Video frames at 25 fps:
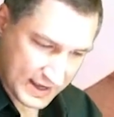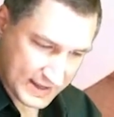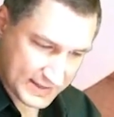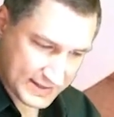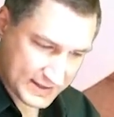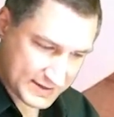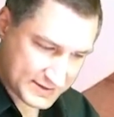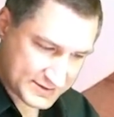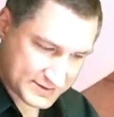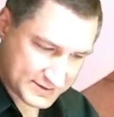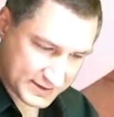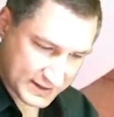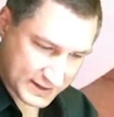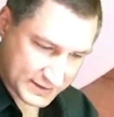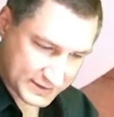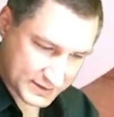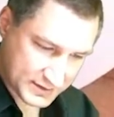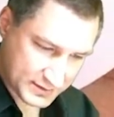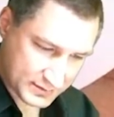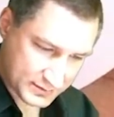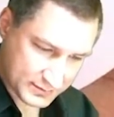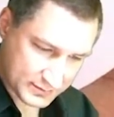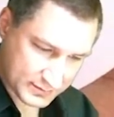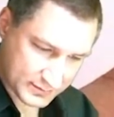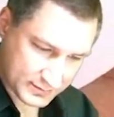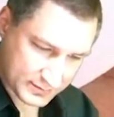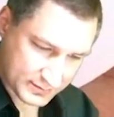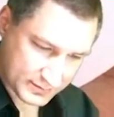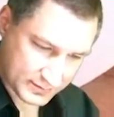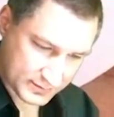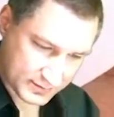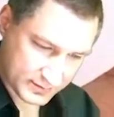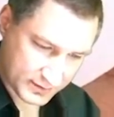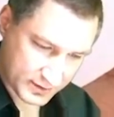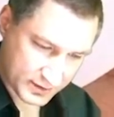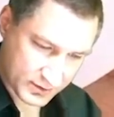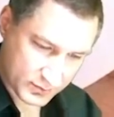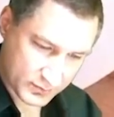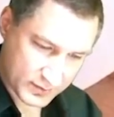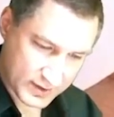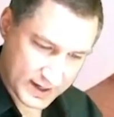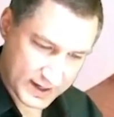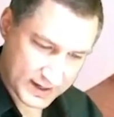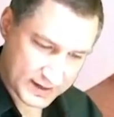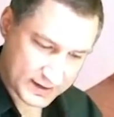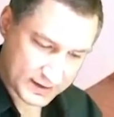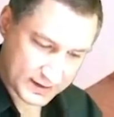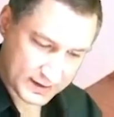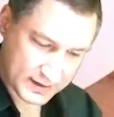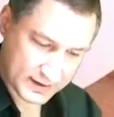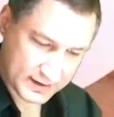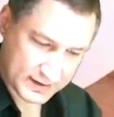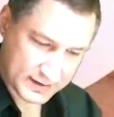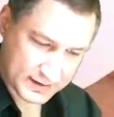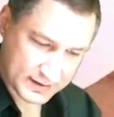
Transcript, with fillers: And then to get the other way,